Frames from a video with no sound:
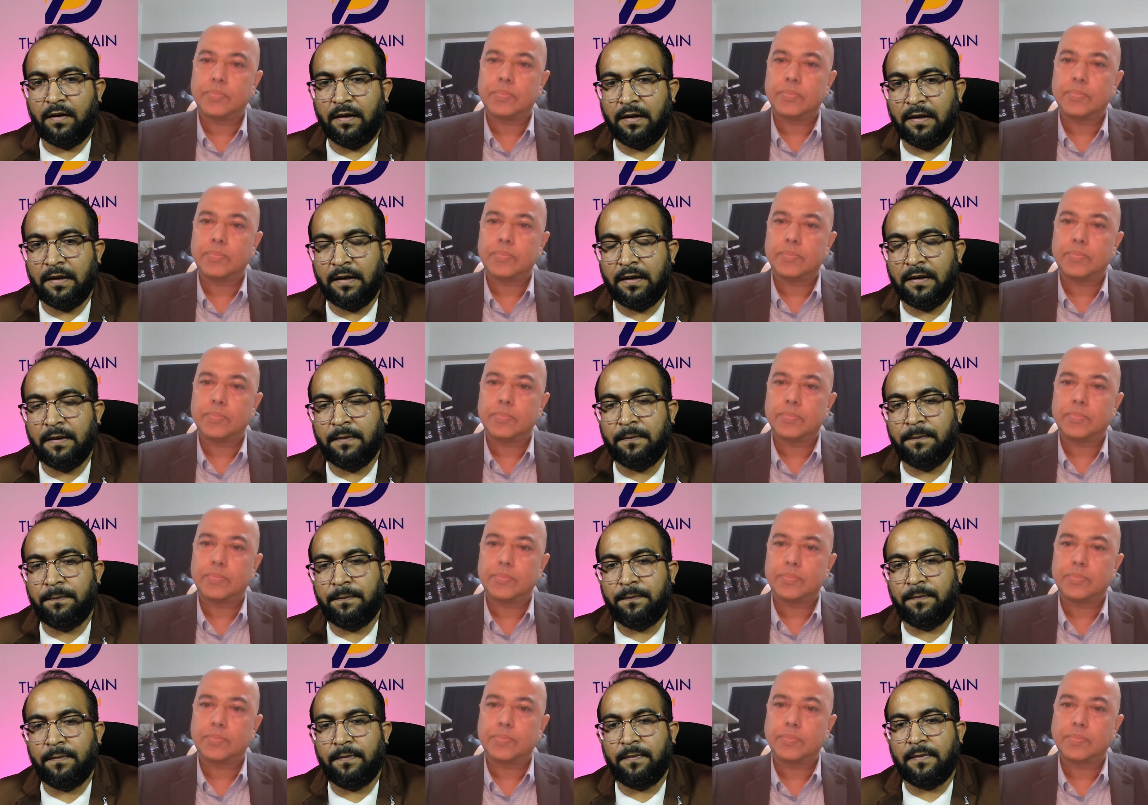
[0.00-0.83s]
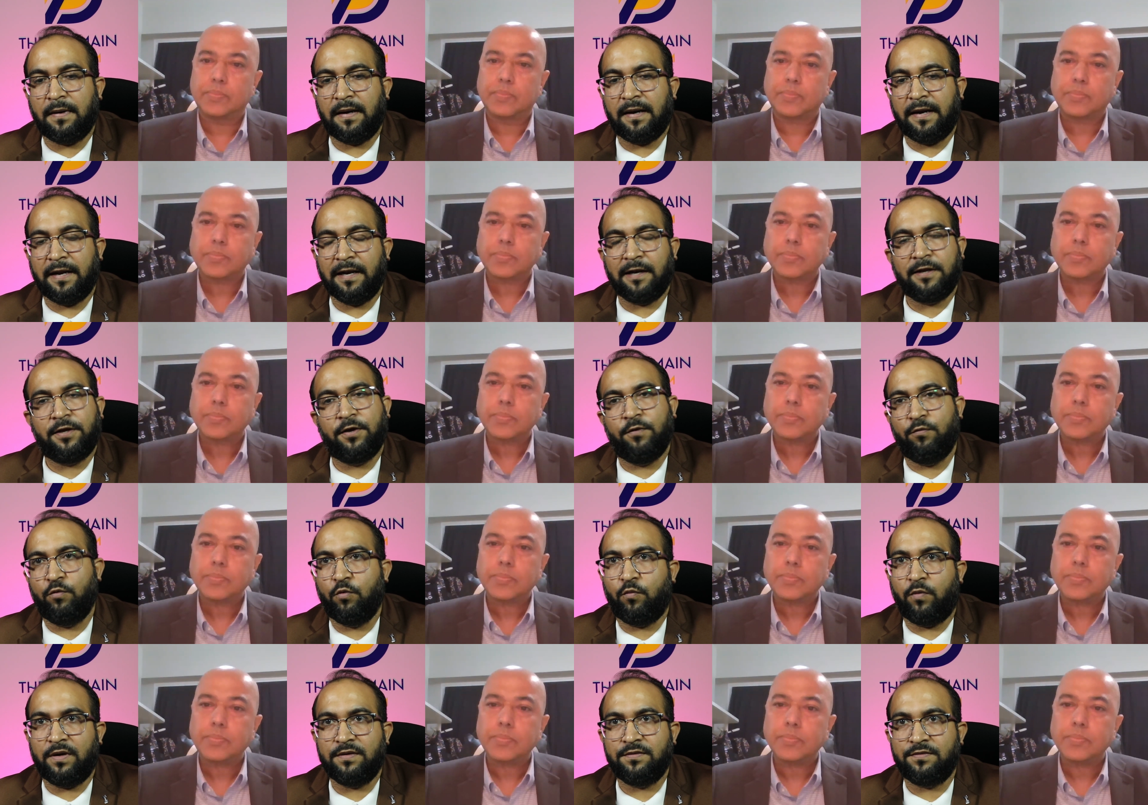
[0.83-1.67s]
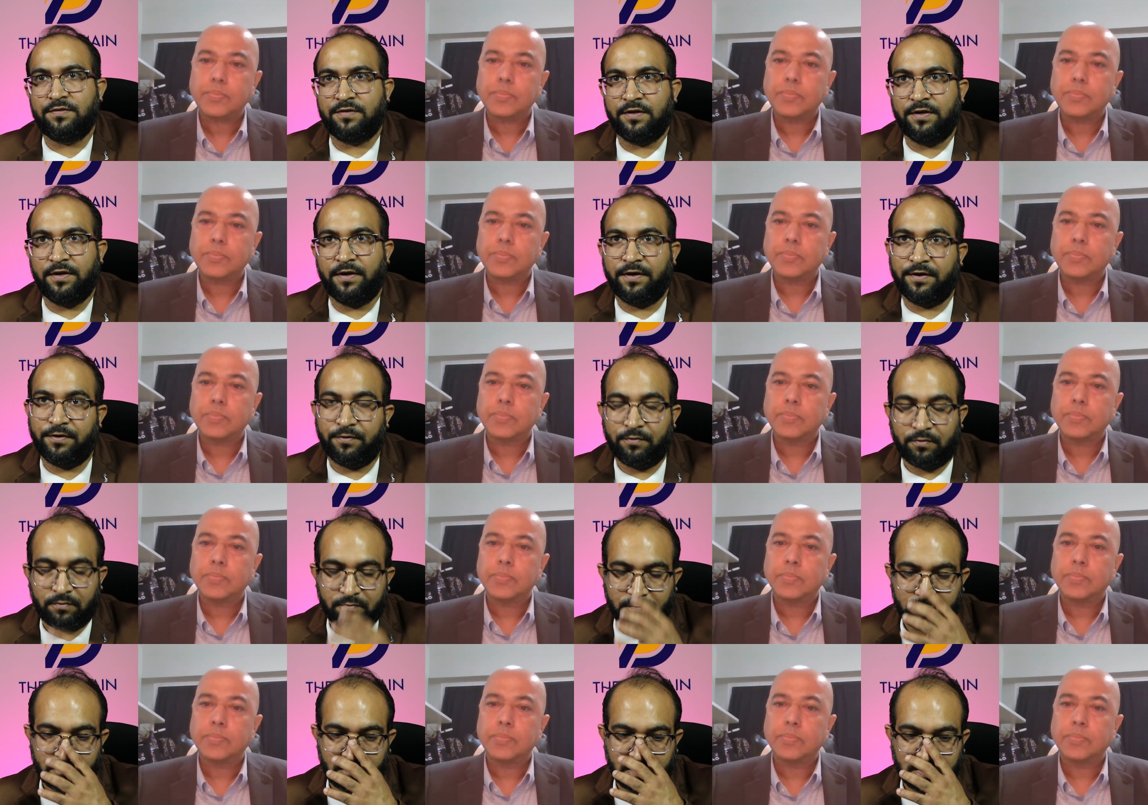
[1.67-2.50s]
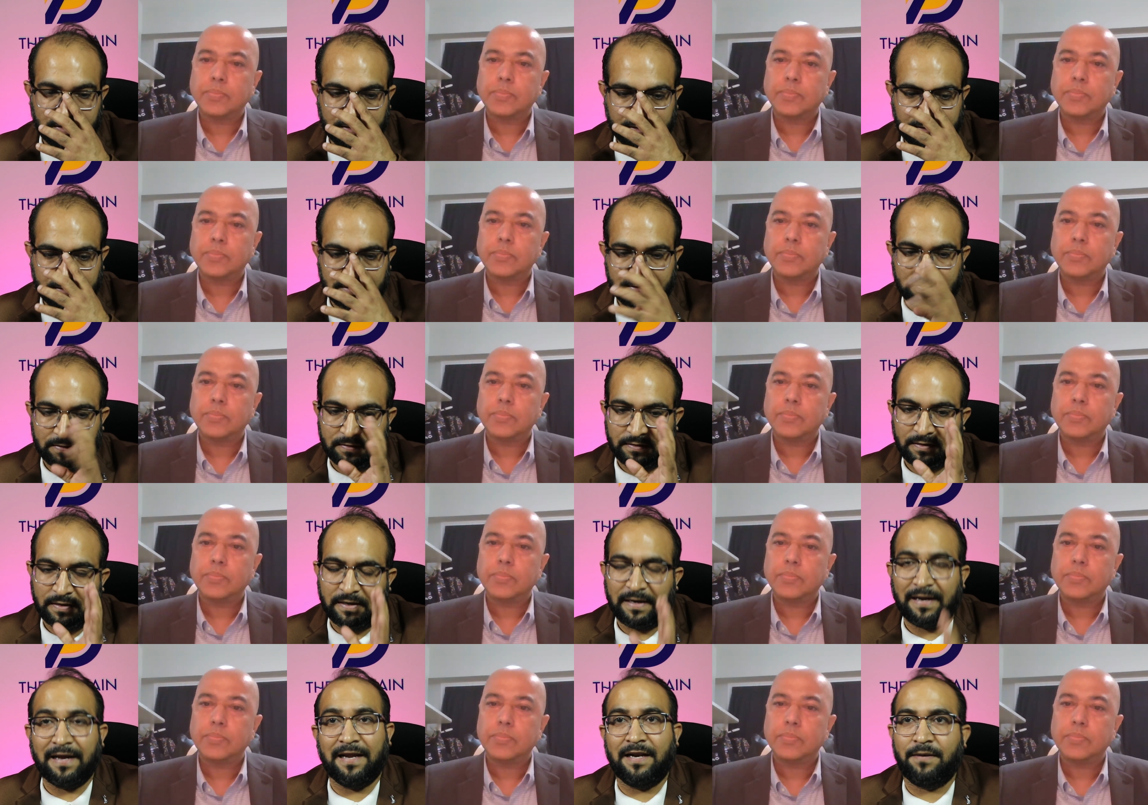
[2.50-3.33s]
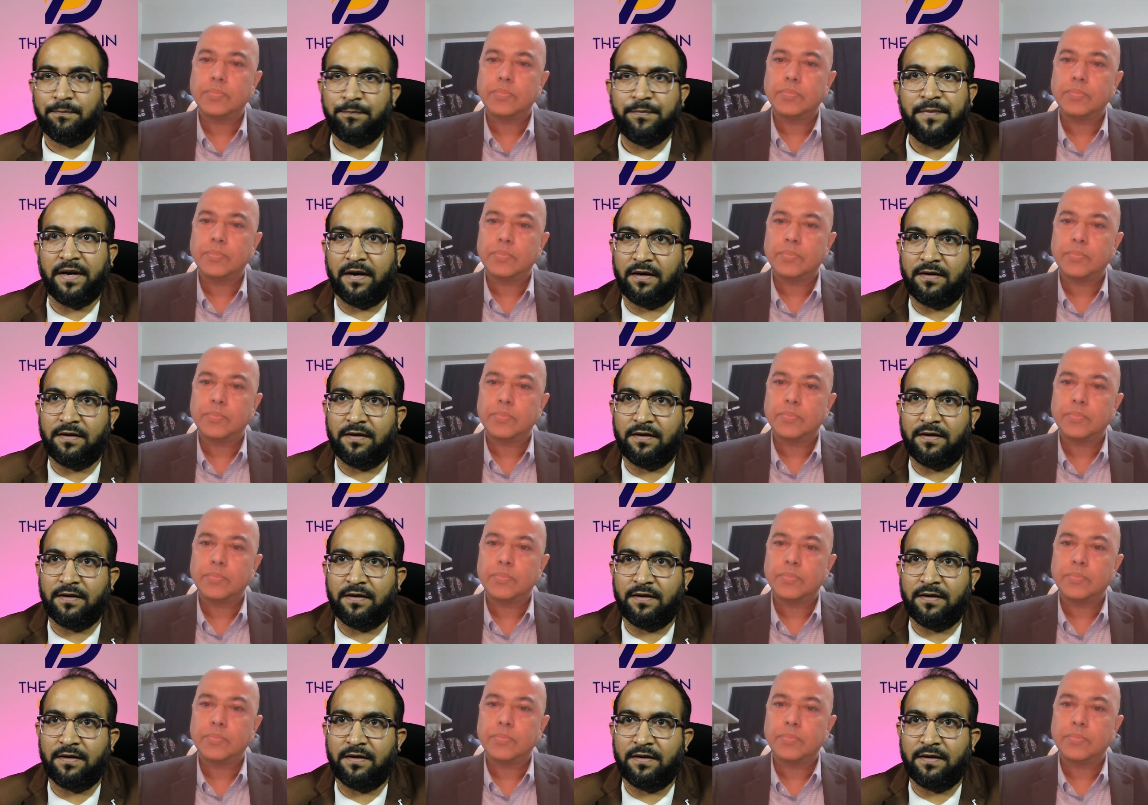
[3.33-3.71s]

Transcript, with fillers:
Speaker 1: Um, I'll give you one scenario and then help me